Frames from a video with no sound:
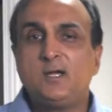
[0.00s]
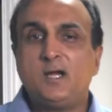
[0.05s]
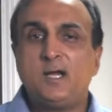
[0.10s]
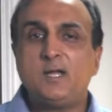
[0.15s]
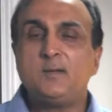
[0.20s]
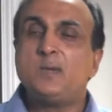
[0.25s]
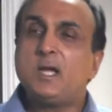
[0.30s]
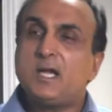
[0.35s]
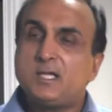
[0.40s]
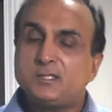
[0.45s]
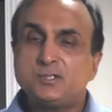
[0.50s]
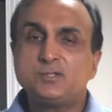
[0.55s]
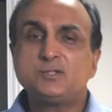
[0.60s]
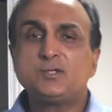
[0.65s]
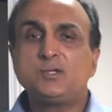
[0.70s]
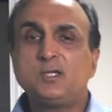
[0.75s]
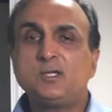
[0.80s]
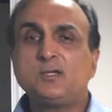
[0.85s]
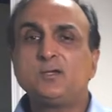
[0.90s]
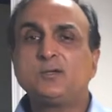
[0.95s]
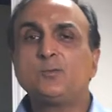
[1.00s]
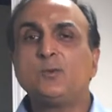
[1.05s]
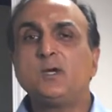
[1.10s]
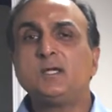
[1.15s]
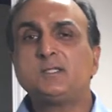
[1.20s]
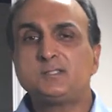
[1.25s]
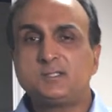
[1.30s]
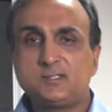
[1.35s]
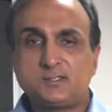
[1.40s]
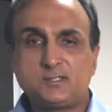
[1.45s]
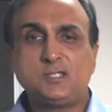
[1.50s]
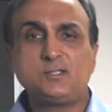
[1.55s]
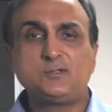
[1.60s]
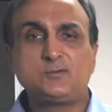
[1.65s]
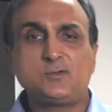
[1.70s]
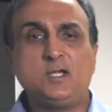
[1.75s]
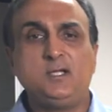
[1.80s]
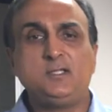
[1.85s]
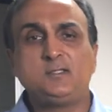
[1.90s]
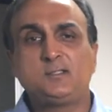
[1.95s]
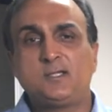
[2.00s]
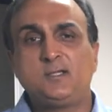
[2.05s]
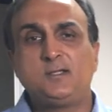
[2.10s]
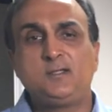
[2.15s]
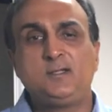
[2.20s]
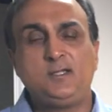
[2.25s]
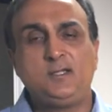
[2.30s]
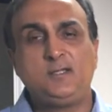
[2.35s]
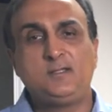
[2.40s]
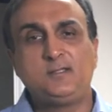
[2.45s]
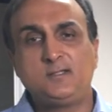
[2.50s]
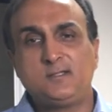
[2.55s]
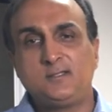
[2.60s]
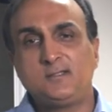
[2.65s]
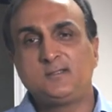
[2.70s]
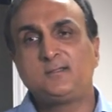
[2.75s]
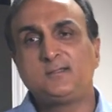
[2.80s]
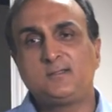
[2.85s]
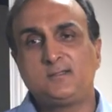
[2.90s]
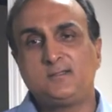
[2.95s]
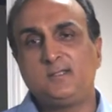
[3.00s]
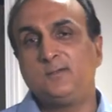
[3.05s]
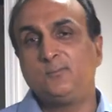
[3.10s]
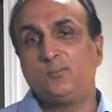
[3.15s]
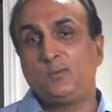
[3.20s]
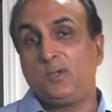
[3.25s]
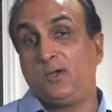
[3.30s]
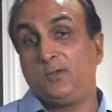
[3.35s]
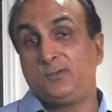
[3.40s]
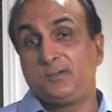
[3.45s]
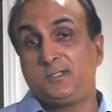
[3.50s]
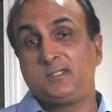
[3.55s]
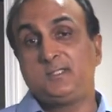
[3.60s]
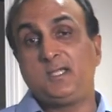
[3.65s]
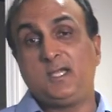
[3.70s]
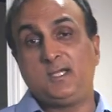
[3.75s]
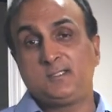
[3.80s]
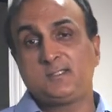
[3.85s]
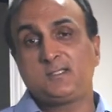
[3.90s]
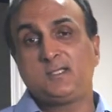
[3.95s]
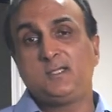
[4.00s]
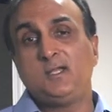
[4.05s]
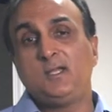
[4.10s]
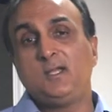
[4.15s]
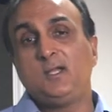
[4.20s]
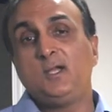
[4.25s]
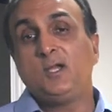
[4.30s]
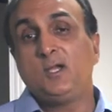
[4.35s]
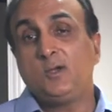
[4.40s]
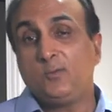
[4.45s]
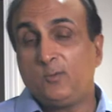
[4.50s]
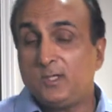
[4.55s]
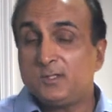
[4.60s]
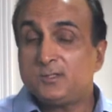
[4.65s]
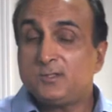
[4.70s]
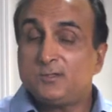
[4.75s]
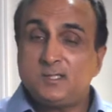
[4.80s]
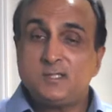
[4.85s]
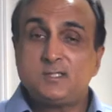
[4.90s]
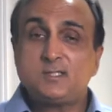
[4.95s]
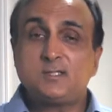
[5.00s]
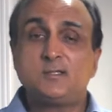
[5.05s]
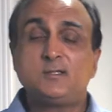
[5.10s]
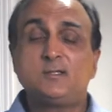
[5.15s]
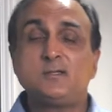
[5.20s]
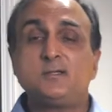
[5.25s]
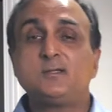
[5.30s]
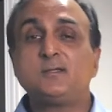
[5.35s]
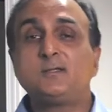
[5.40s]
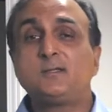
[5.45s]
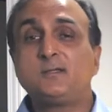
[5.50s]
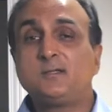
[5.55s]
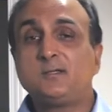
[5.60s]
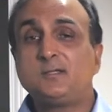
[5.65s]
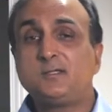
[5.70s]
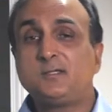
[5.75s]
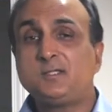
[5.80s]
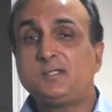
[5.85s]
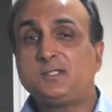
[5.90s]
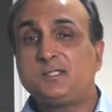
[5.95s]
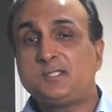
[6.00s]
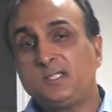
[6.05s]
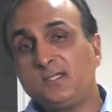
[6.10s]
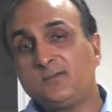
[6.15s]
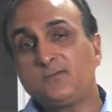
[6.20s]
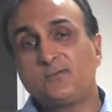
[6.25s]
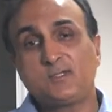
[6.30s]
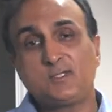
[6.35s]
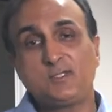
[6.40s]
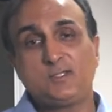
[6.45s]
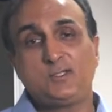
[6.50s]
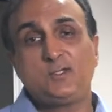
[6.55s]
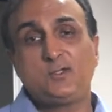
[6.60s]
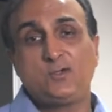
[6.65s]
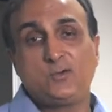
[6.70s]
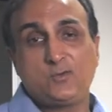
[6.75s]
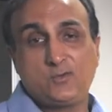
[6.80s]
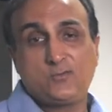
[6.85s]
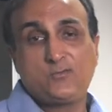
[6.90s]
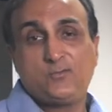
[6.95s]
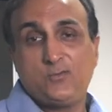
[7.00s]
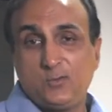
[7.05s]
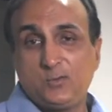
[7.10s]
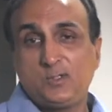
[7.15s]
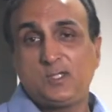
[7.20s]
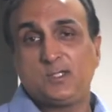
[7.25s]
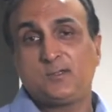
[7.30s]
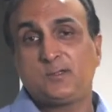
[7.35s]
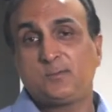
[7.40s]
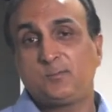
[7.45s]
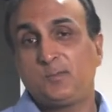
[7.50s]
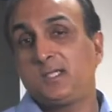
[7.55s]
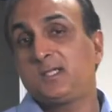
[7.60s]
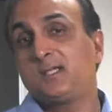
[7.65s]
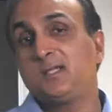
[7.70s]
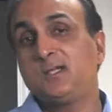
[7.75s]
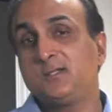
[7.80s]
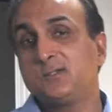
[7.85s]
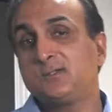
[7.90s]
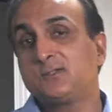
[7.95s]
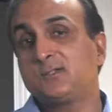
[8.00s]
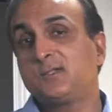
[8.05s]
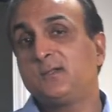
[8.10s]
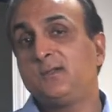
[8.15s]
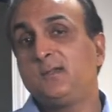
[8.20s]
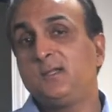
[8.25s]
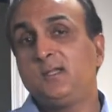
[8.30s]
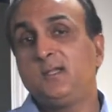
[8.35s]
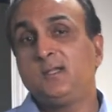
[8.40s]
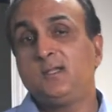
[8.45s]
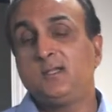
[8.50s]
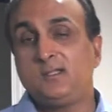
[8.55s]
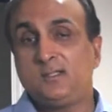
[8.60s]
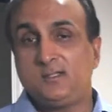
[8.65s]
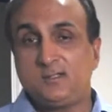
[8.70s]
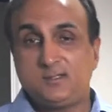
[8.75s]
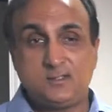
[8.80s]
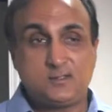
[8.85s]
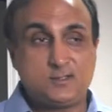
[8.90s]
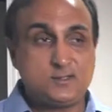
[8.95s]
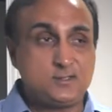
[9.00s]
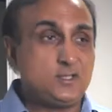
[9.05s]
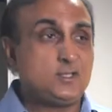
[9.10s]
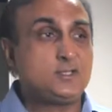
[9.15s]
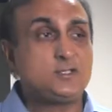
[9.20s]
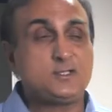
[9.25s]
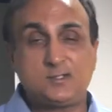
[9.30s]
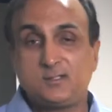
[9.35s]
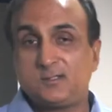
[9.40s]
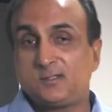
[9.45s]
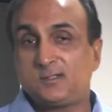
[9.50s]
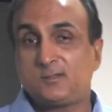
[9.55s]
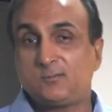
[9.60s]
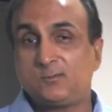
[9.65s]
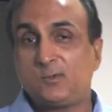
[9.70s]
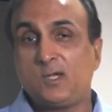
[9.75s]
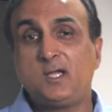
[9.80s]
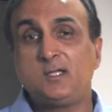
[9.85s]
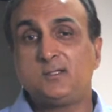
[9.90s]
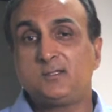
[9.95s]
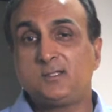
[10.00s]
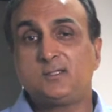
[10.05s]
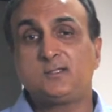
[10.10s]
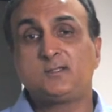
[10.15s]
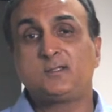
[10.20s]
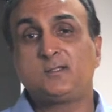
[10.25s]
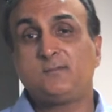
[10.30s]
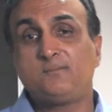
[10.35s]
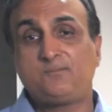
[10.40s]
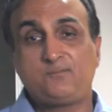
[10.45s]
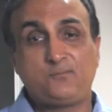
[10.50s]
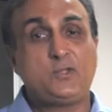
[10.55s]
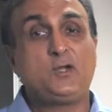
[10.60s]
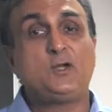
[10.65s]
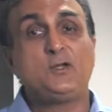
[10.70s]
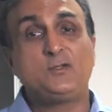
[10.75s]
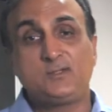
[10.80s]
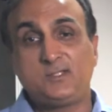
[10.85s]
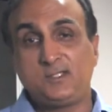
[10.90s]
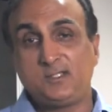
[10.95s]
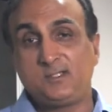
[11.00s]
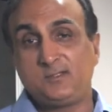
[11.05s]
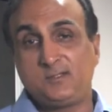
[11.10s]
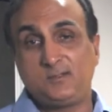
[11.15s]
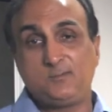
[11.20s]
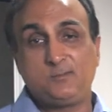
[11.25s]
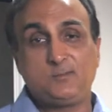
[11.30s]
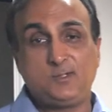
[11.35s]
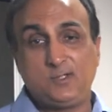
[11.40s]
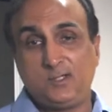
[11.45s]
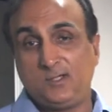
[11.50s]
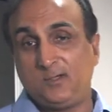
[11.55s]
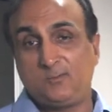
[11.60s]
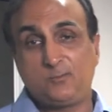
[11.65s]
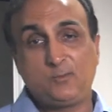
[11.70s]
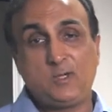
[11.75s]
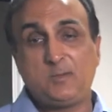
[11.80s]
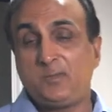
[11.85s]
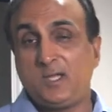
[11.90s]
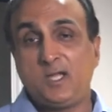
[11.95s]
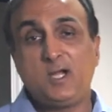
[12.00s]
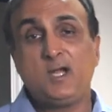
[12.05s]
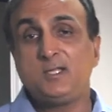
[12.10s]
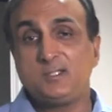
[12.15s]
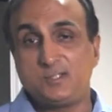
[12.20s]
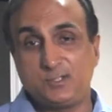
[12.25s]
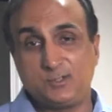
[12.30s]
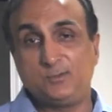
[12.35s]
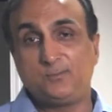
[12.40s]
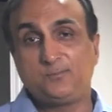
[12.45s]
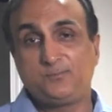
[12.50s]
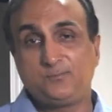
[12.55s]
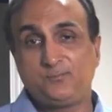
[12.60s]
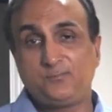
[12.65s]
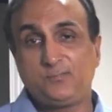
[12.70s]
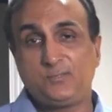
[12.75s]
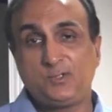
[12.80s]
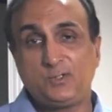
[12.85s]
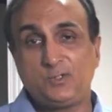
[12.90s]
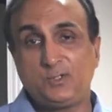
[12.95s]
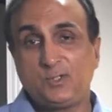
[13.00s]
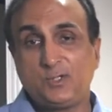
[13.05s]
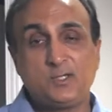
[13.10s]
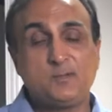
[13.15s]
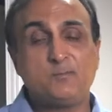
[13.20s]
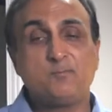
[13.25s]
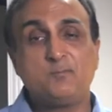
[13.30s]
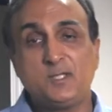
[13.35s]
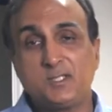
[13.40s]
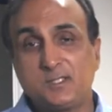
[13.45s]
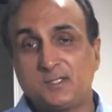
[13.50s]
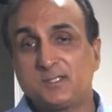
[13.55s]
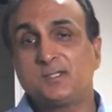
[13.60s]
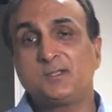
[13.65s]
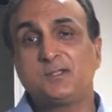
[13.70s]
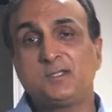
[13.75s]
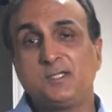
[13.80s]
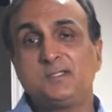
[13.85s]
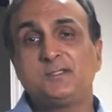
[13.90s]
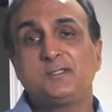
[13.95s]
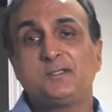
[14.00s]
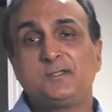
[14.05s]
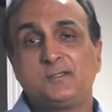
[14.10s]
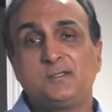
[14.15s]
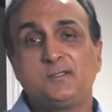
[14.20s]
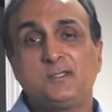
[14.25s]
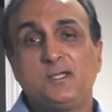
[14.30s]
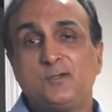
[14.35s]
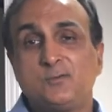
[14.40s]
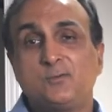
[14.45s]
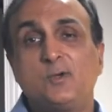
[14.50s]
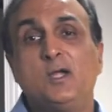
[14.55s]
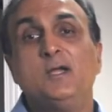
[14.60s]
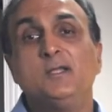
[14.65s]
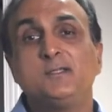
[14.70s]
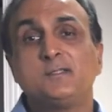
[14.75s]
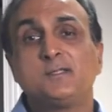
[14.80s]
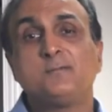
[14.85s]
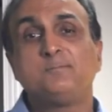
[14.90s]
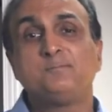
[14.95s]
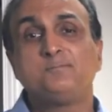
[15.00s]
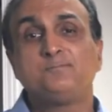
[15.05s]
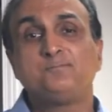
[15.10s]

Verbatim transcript: I imagine you're here to watch the sunrise. And we all said yes. Well, you need to shift your focus because the sun rises on the right behind you. So you're going to miss the sunrise.